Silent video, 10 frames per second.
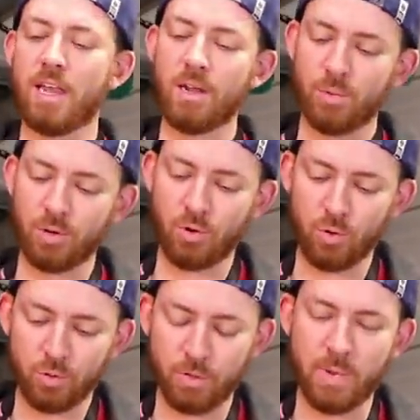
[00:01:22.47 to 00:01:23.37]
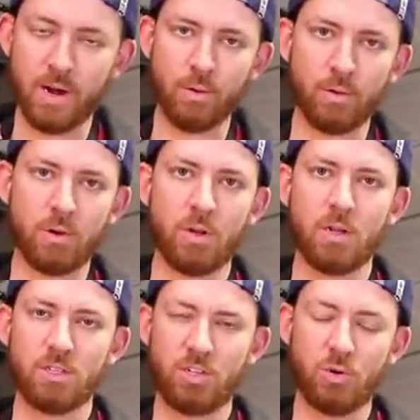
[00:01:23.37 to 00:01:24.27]
able to hold about
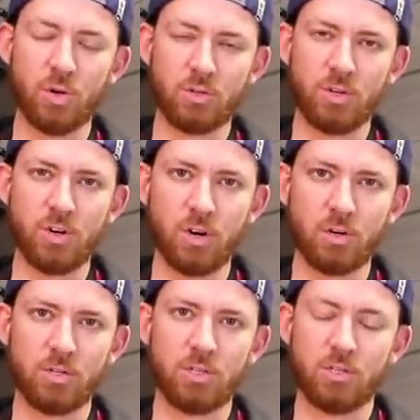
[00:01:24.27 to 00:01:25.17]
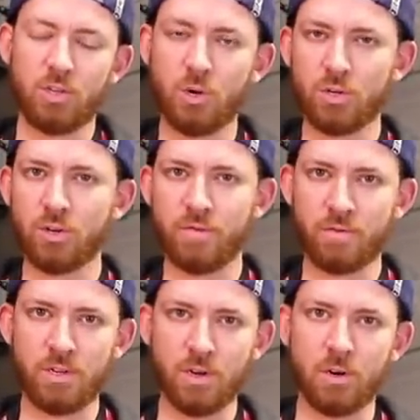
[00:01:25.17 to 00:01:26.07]
200 yards,
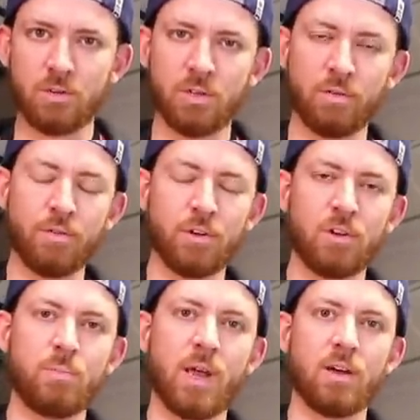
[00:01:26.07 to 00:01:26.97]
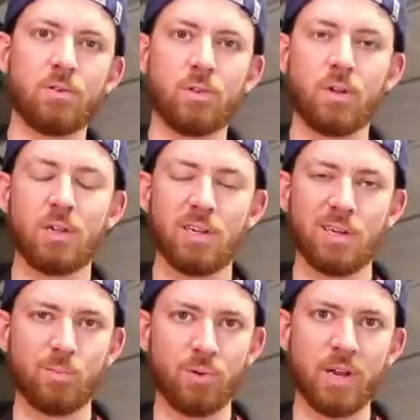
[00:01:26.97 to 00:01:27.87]
250 yards of 30 pound
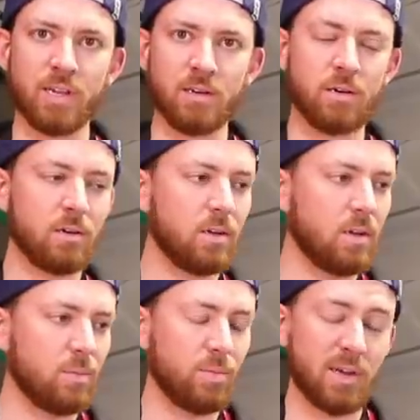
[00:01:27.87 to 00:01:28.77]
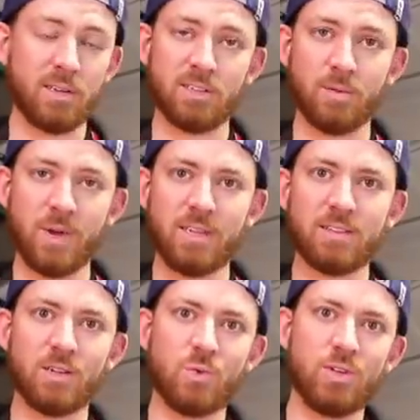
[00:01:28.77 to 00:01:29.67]
braid. Braid is the main
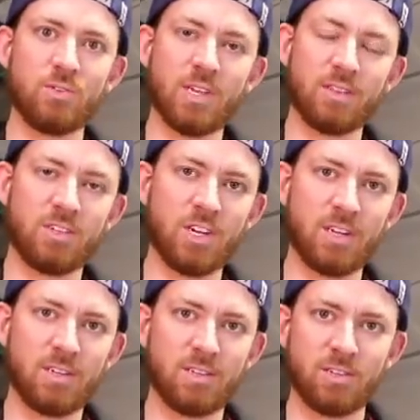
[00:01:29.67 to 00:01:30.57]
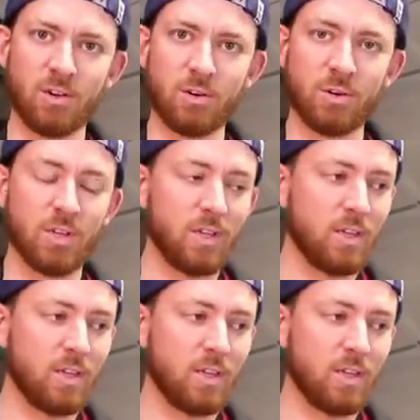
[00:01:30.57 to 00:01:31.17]
thing we use at the jetties, so